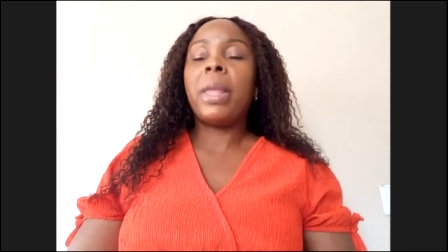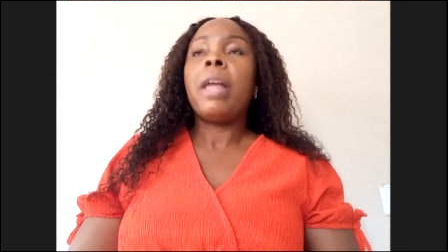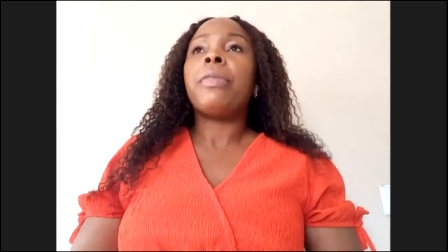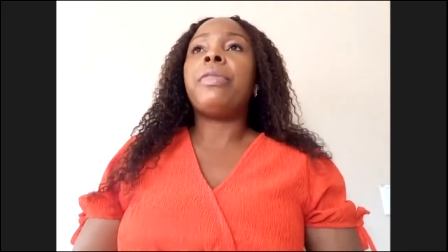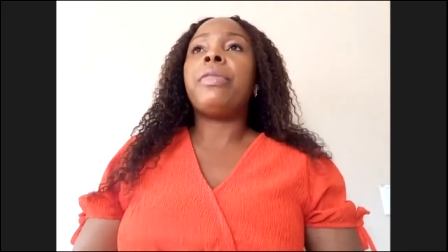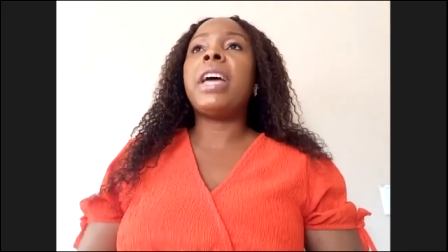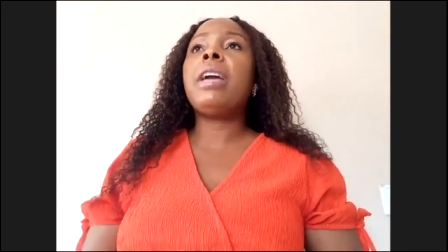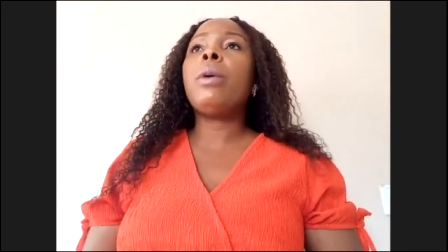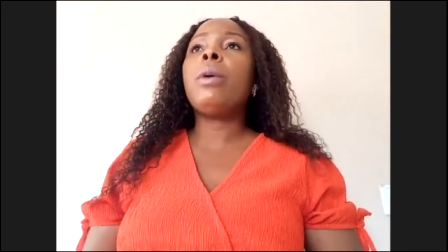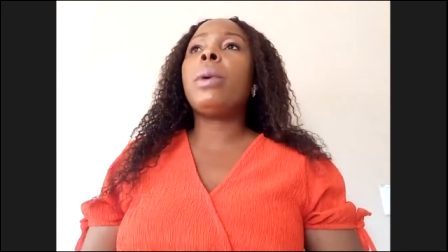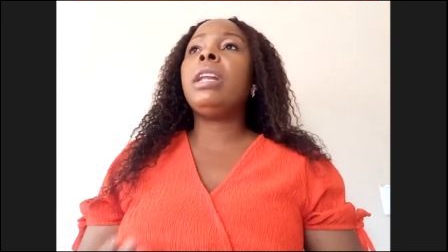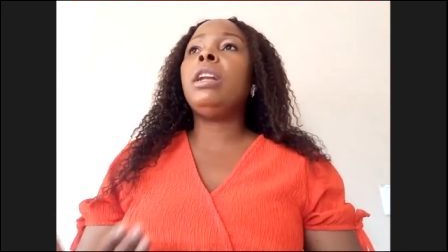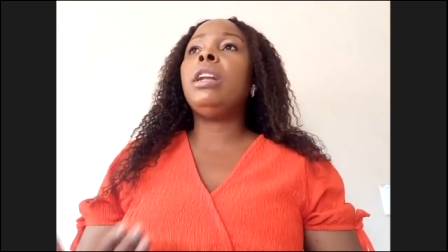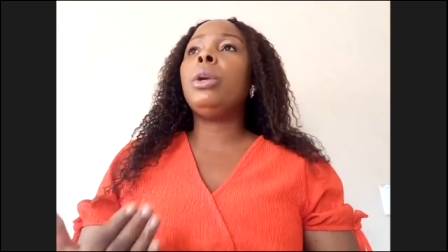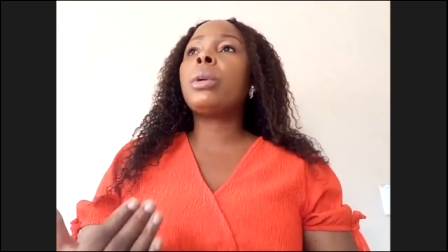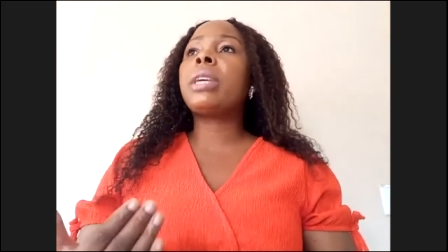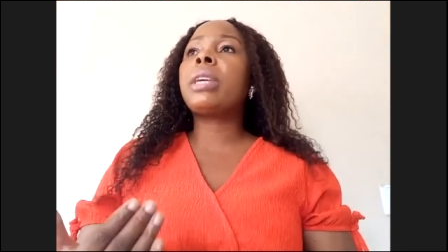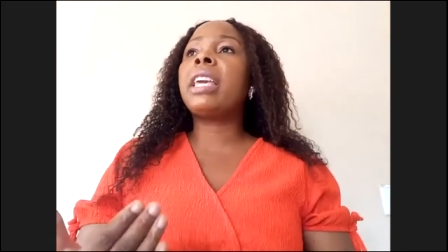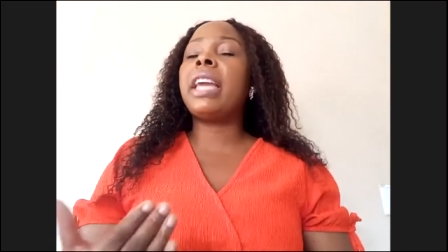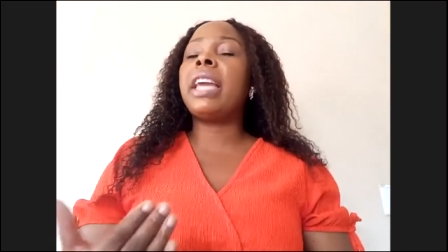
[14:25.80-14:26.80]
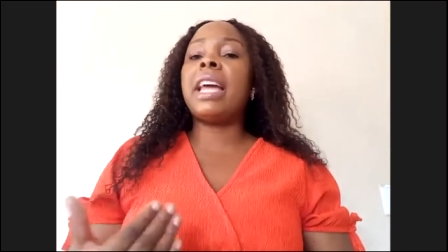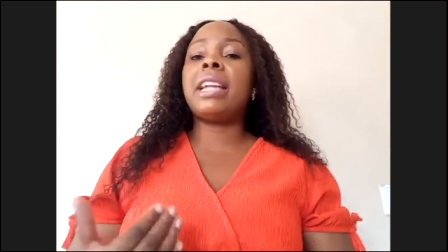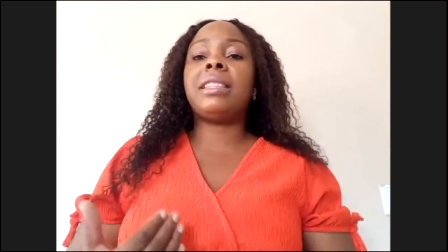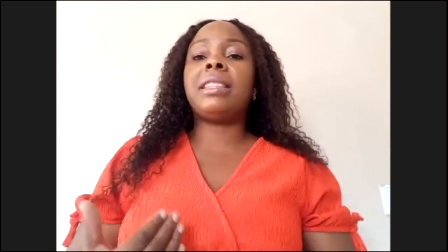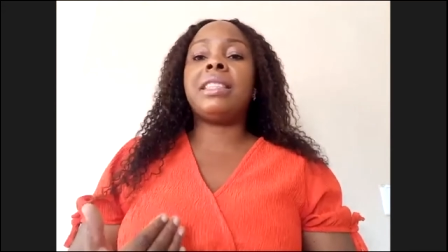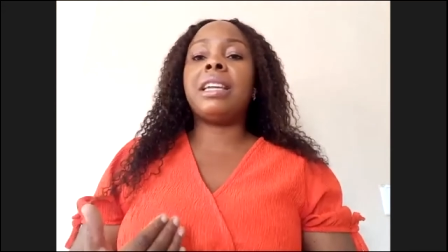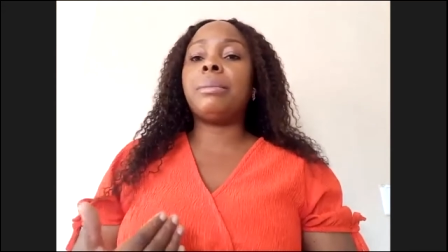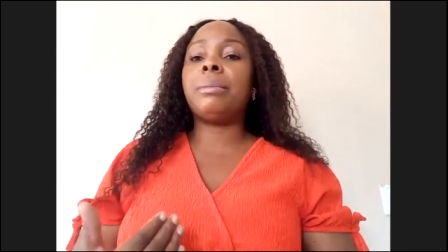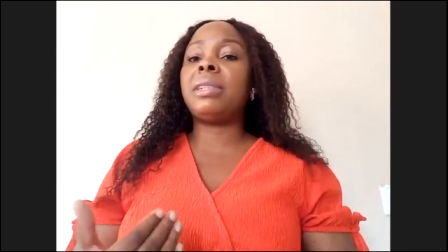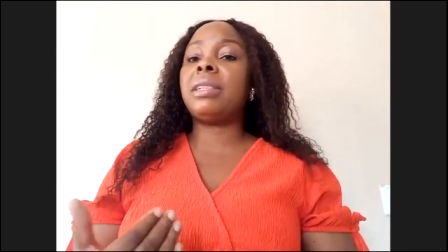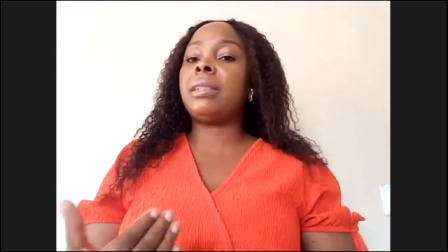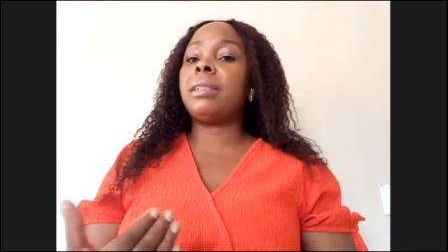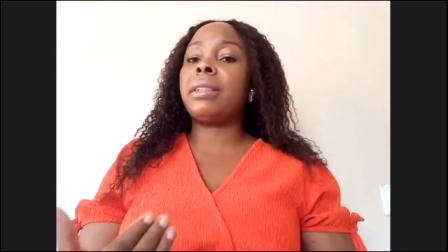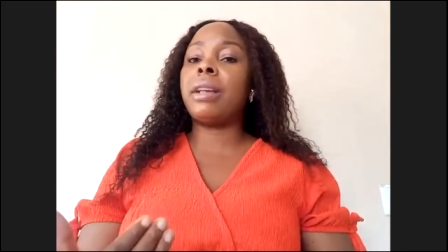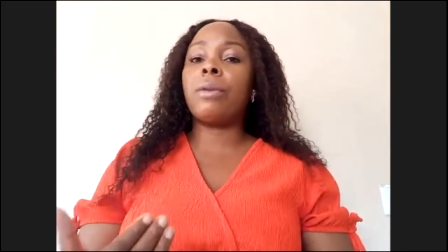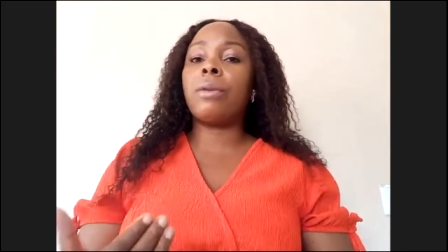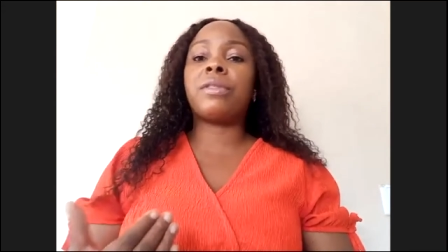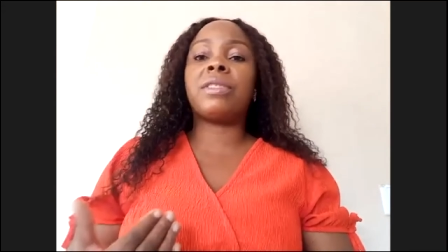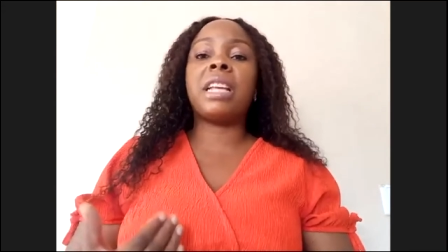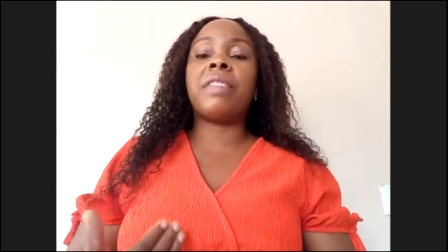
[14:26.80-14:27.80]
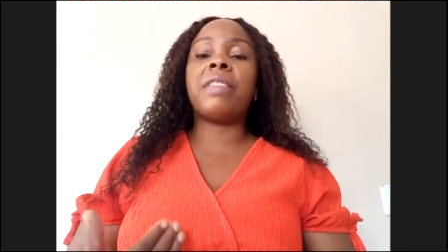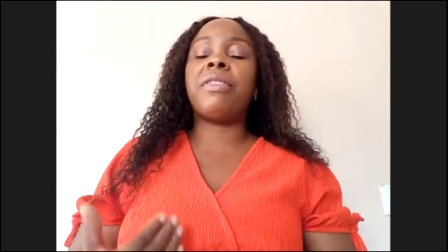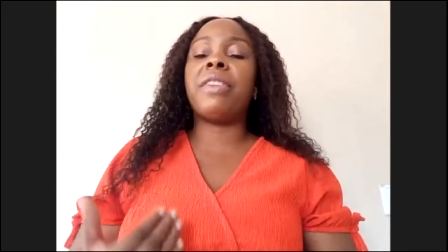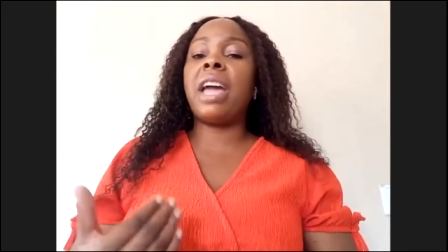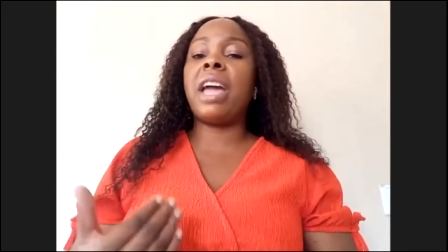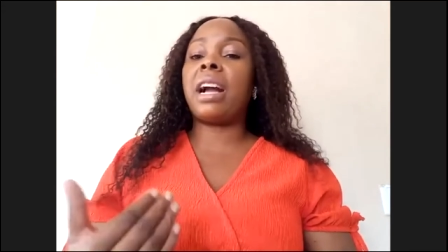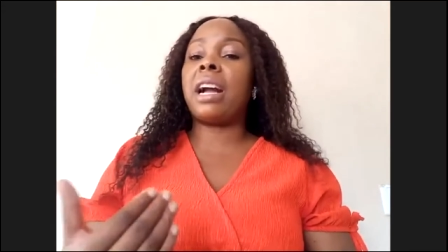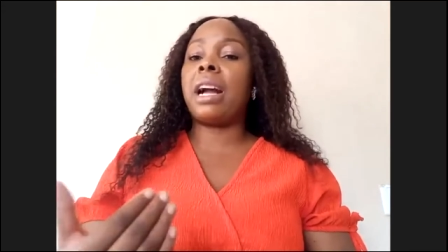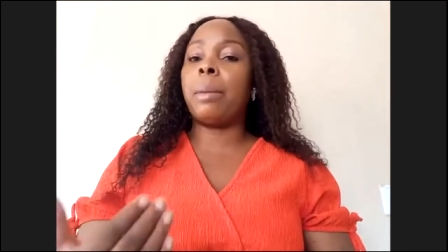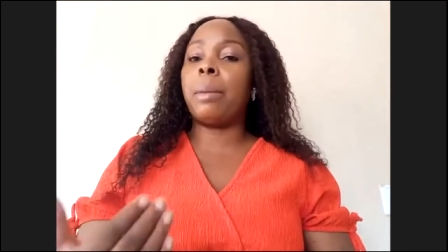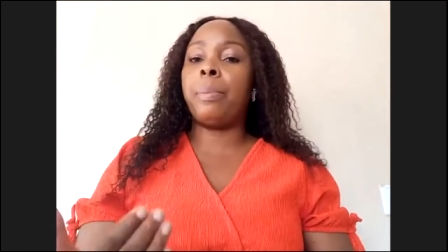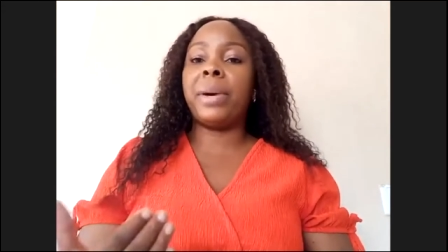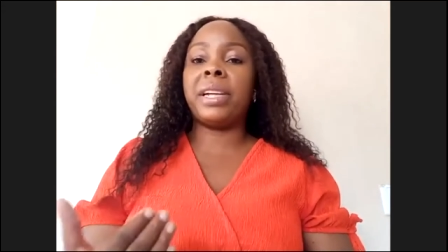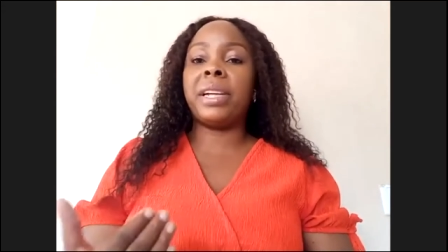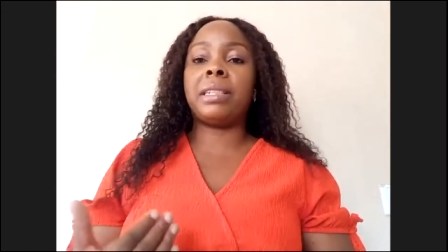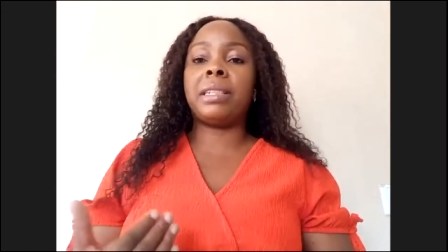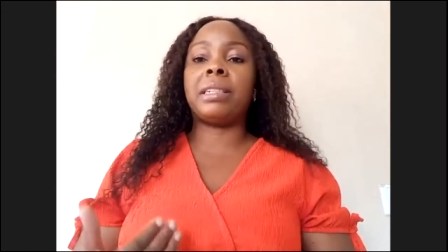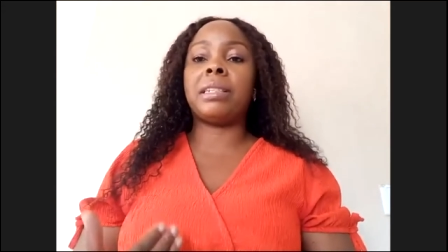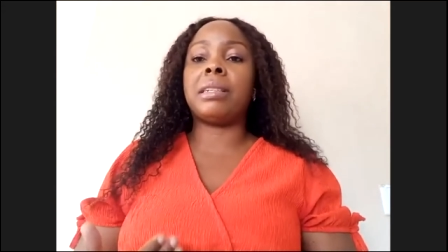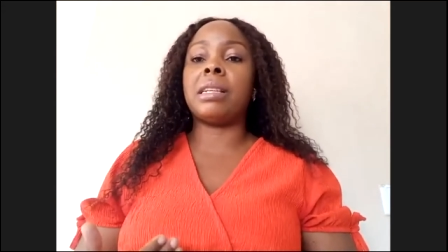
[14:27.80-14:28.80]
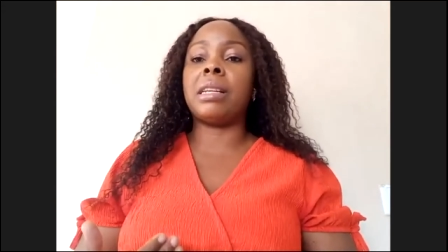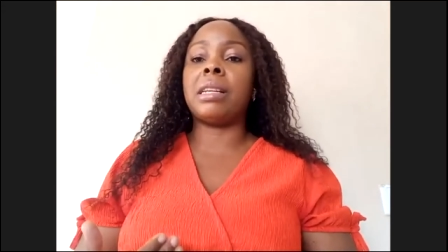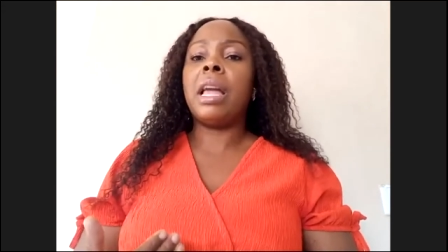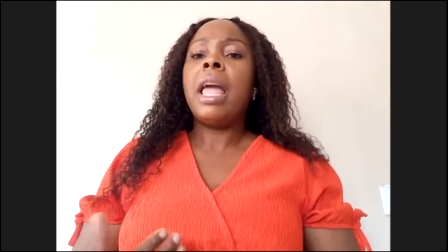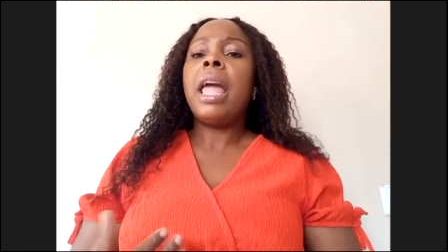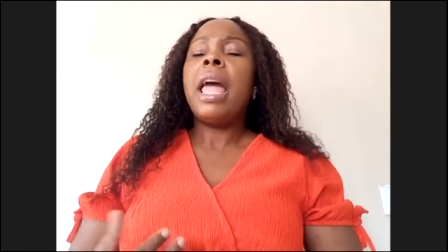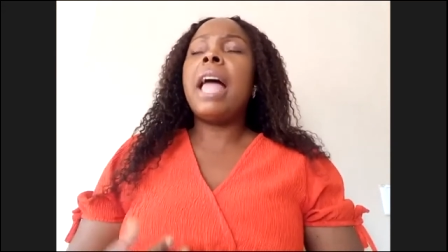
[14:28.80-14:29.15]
they were looking at themselves and their capacity,